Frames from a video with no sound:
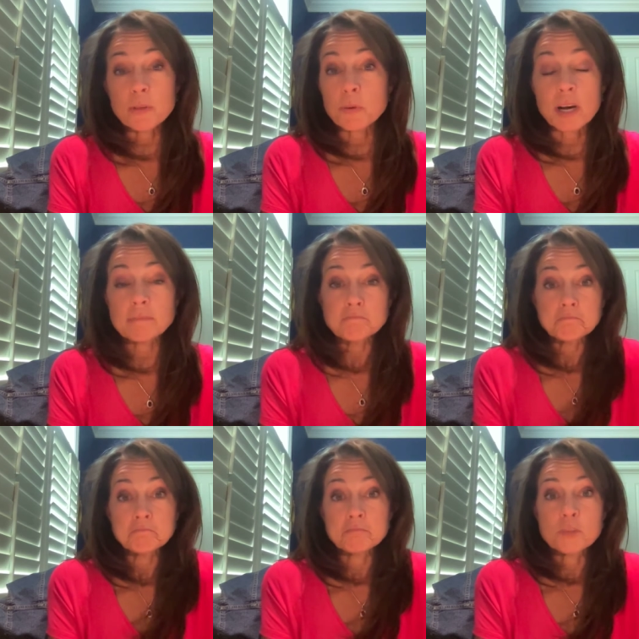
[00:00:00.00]
other work.
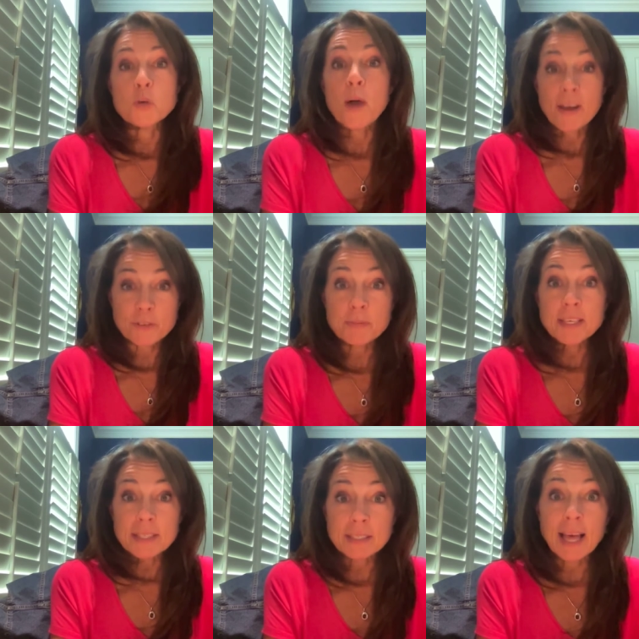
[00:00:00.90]
You have to
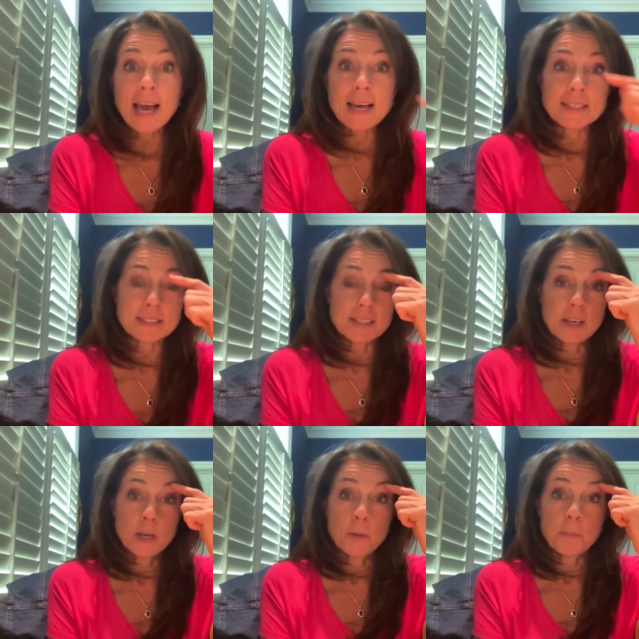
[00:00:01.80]
be in the class,
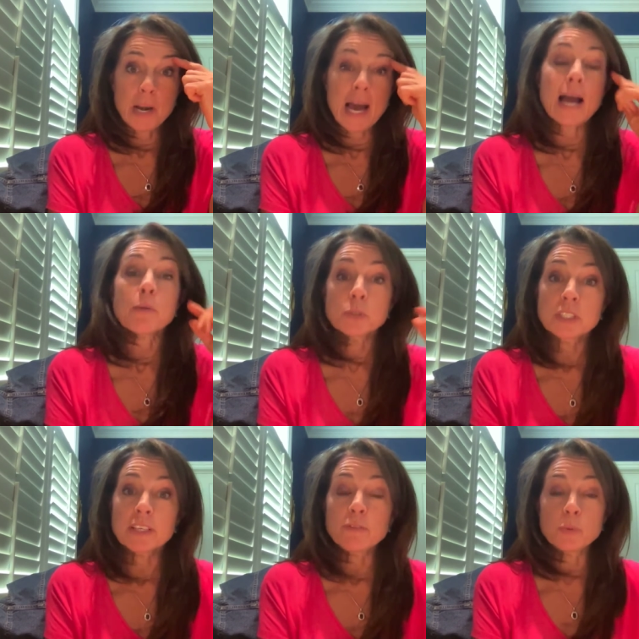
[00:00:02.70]
but I will
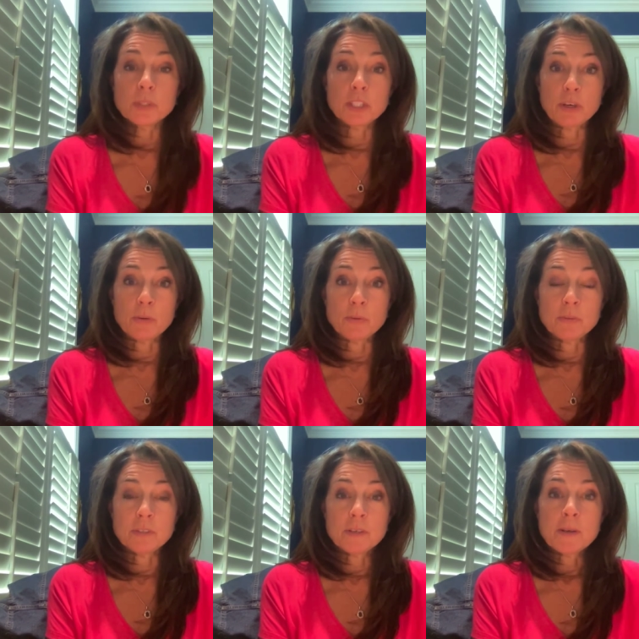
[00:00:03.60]
leave you
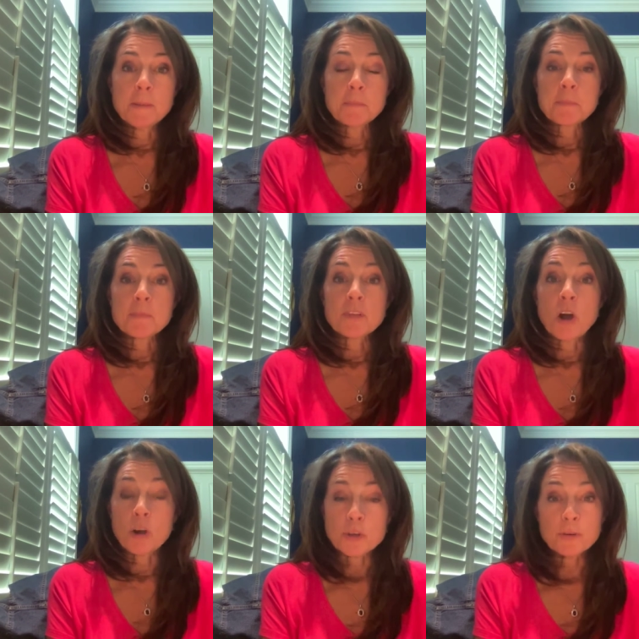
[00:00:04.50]
alone.
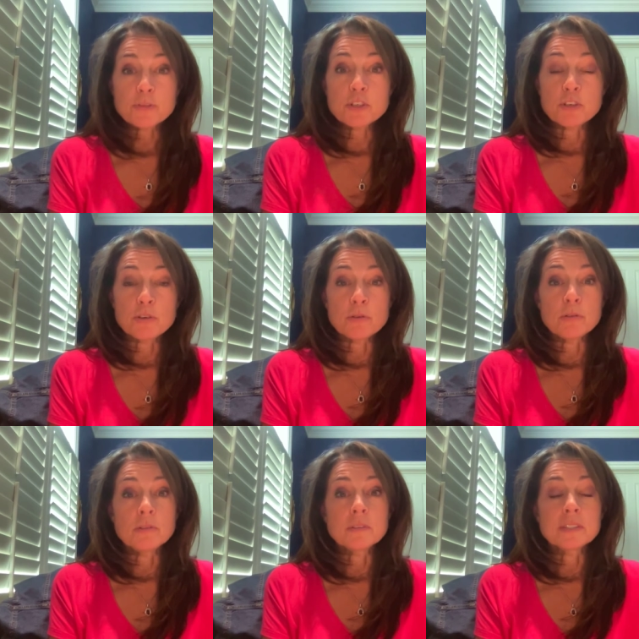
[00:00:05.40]
All you have to
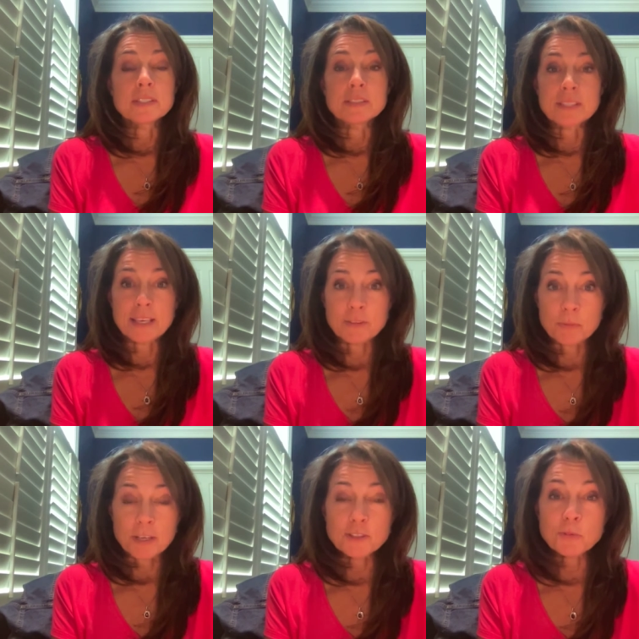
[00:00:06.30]
do is take the
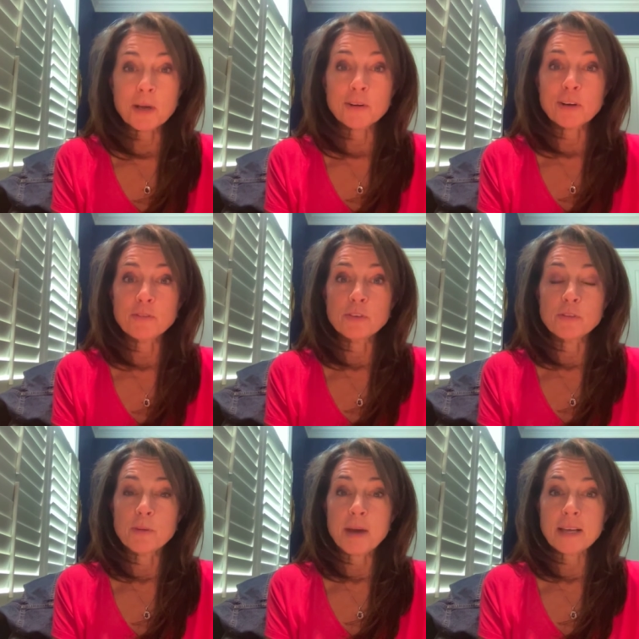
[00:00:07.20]
red sweater off
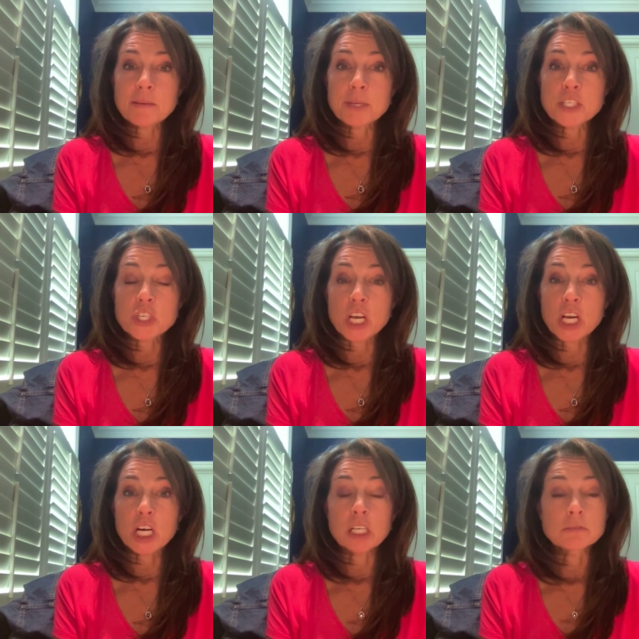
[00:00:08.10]
of the back of my
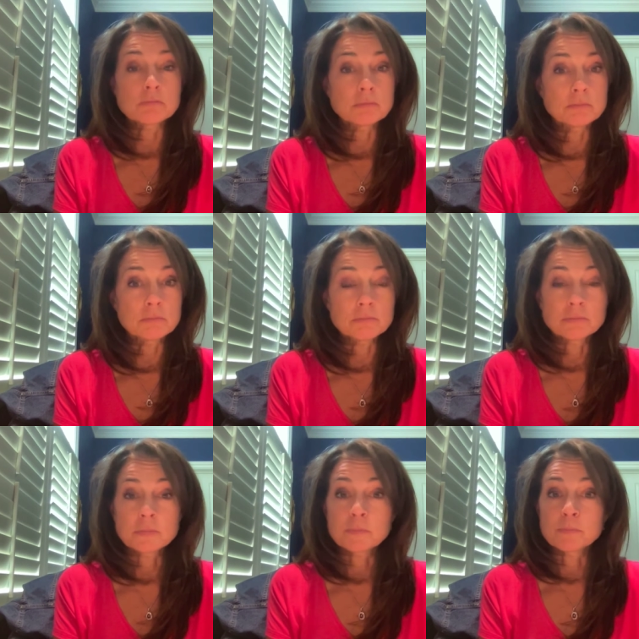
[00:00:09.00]
chair,
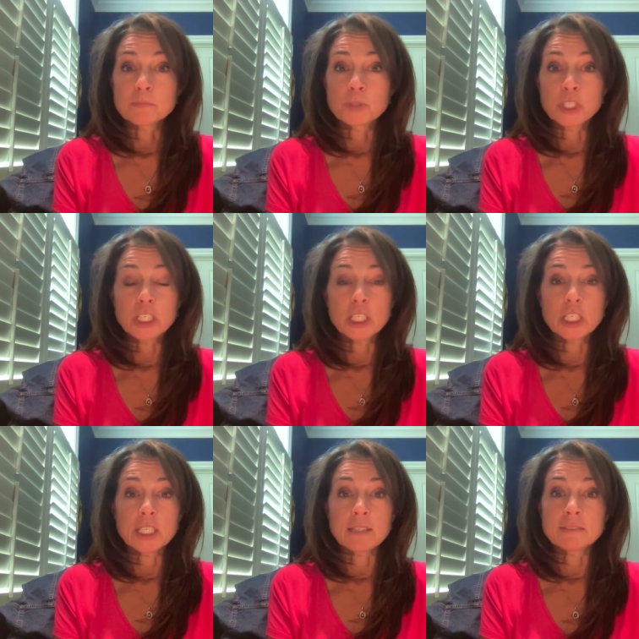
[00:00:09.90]
put it
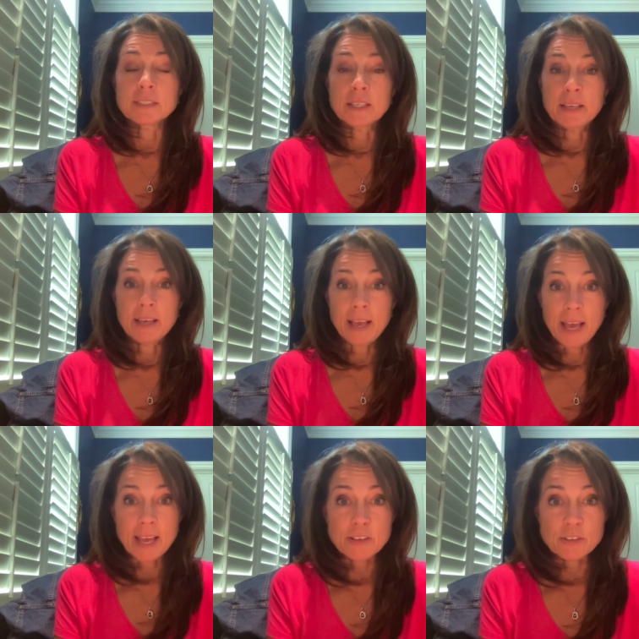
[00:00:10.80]
on,
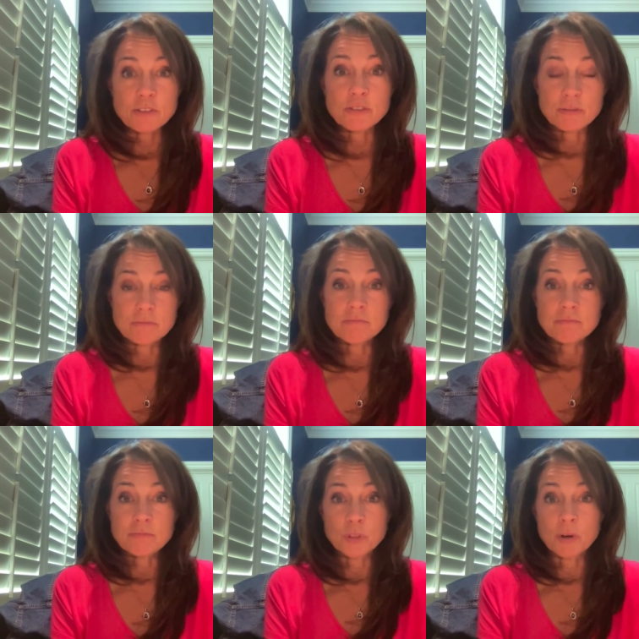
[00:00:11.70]
and
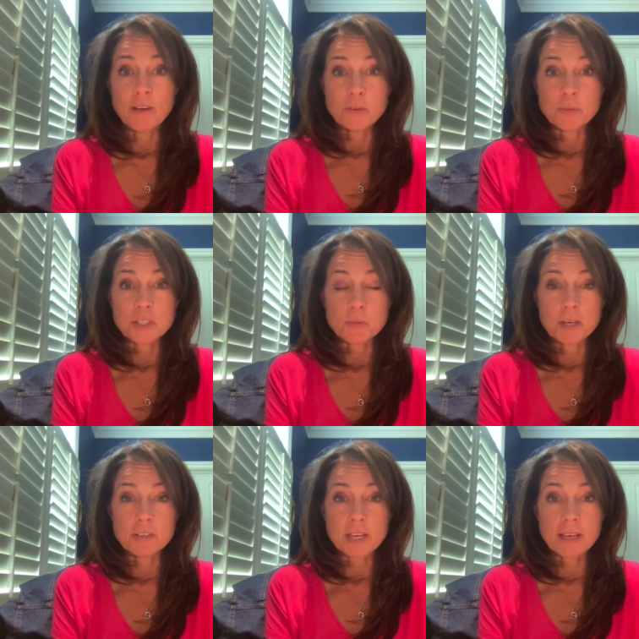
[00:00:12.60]
you'll have your red
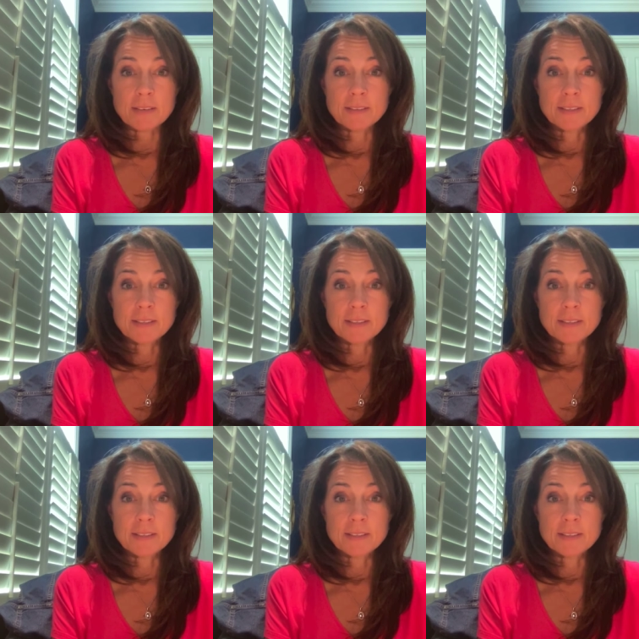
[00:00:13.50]
sweater day.